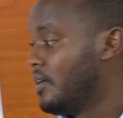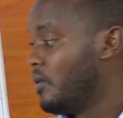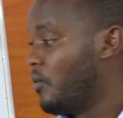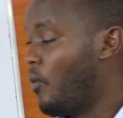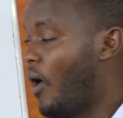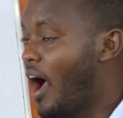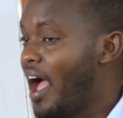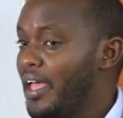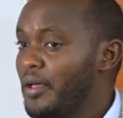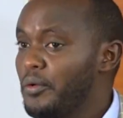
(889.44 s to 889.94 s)

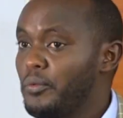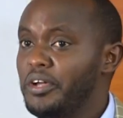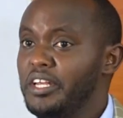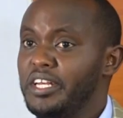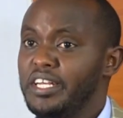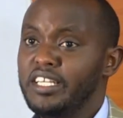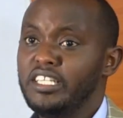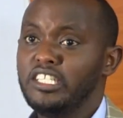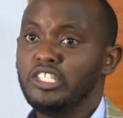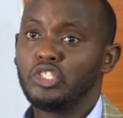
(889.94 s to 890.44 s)
why we
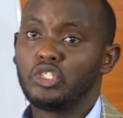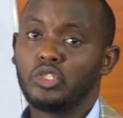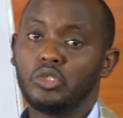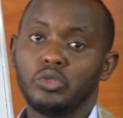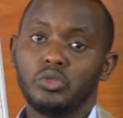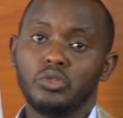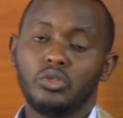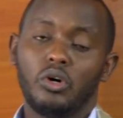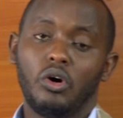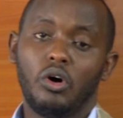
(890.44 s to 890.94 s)
needed
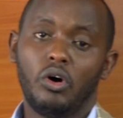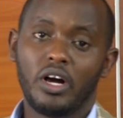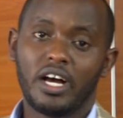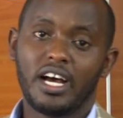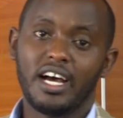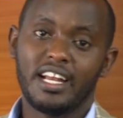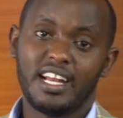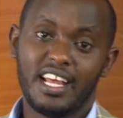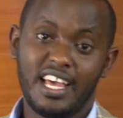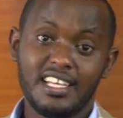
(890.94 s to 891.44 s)
to
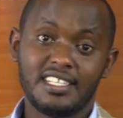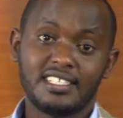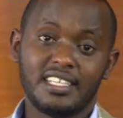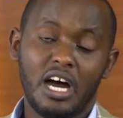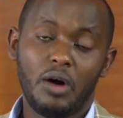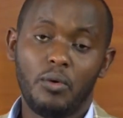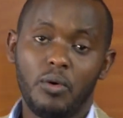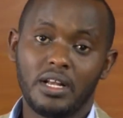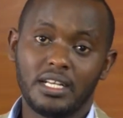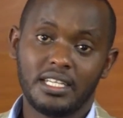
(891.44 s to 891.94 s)
organize
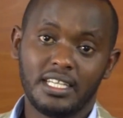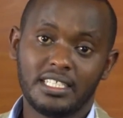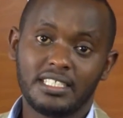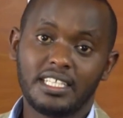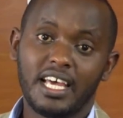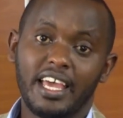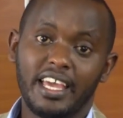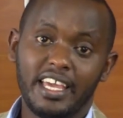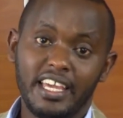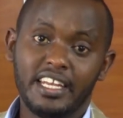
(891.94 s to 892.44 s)
our
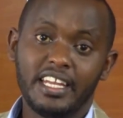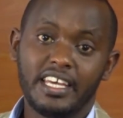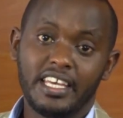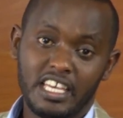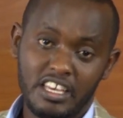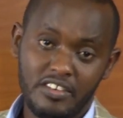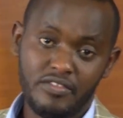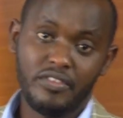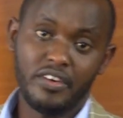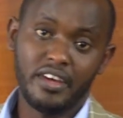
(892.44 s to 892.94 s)
data in a
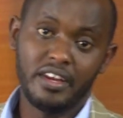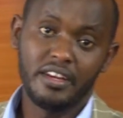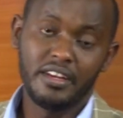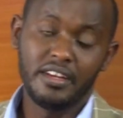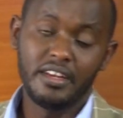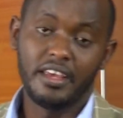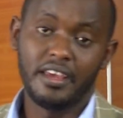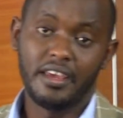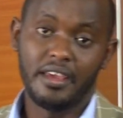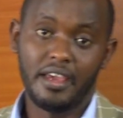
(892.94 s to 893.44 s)

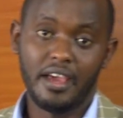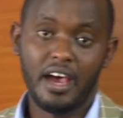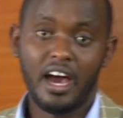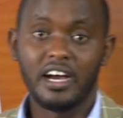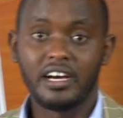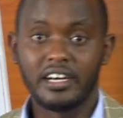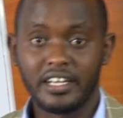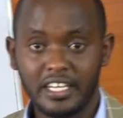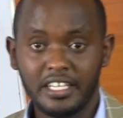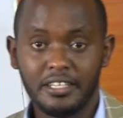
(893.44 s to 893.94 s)
given
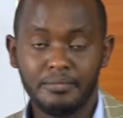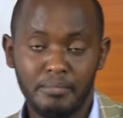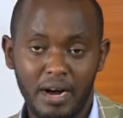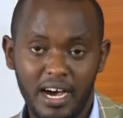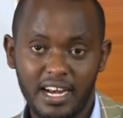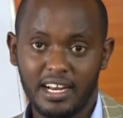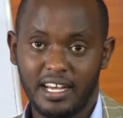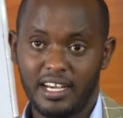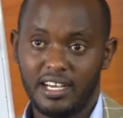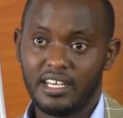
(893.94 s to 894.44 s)
agreed
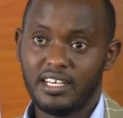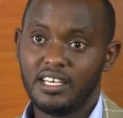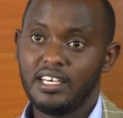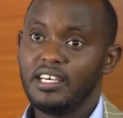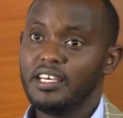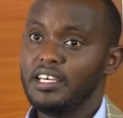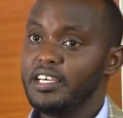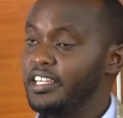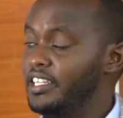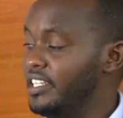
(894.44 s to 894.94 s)
manner.
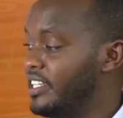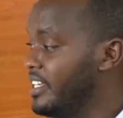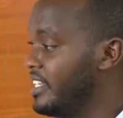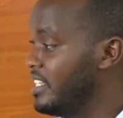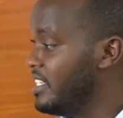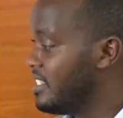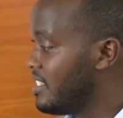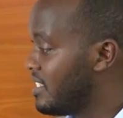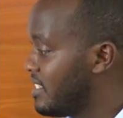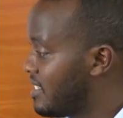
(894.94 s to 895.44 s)
It
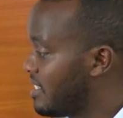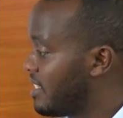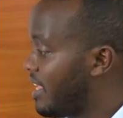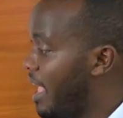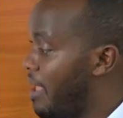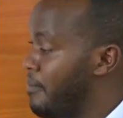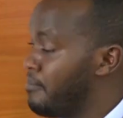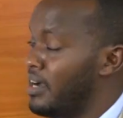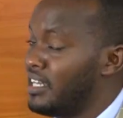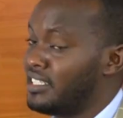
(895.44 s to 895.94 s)
is
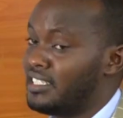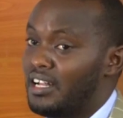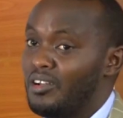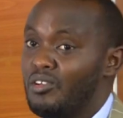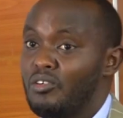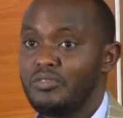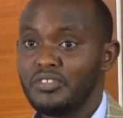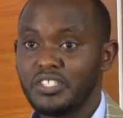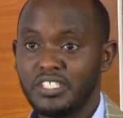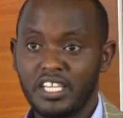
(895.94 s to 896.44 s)
a matter
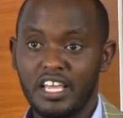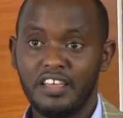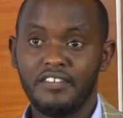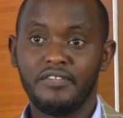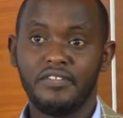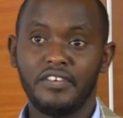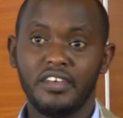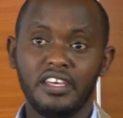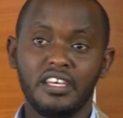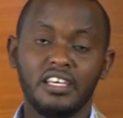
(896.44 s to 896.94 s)
of
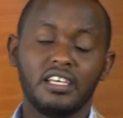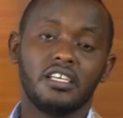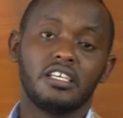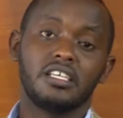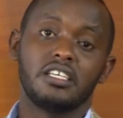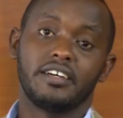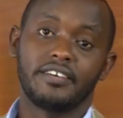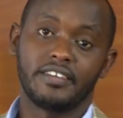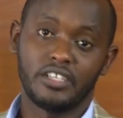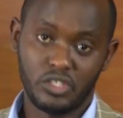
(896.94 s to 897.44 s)
saving
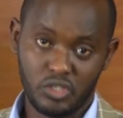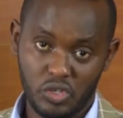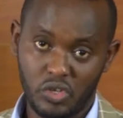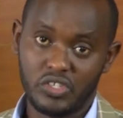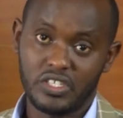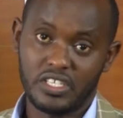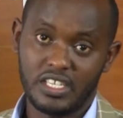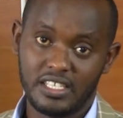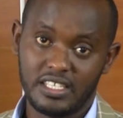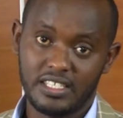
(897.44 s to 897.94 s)

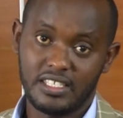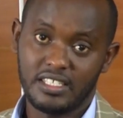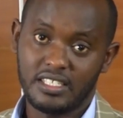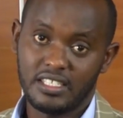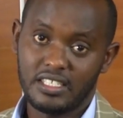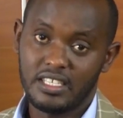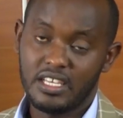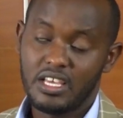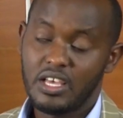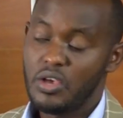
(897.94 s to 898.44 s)
resources.
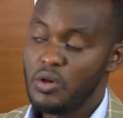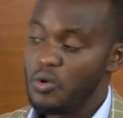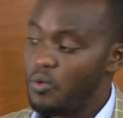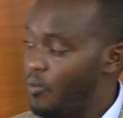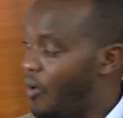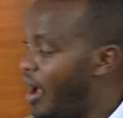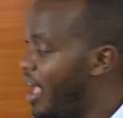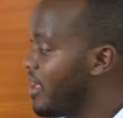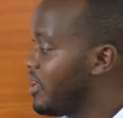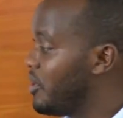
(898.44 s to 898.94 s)

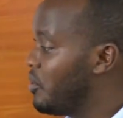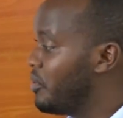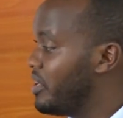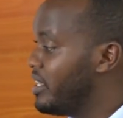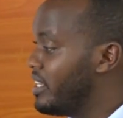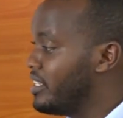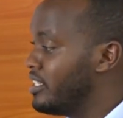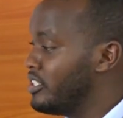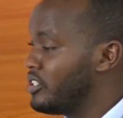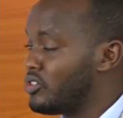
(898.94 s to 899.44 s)
Why do we
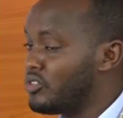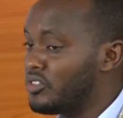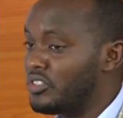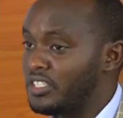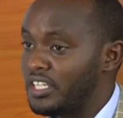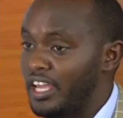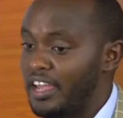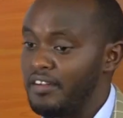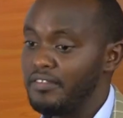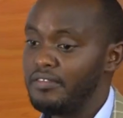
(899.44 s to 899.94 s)
need it to
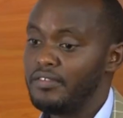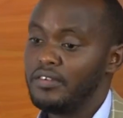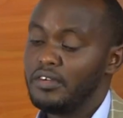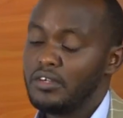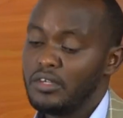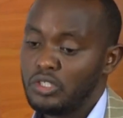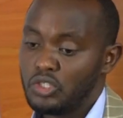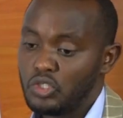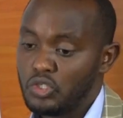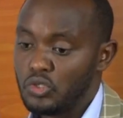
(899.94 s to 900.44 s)
save?
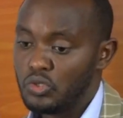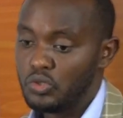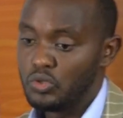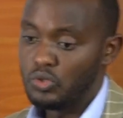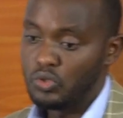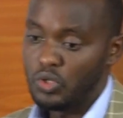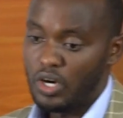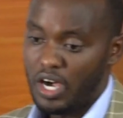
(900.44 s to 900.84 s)
To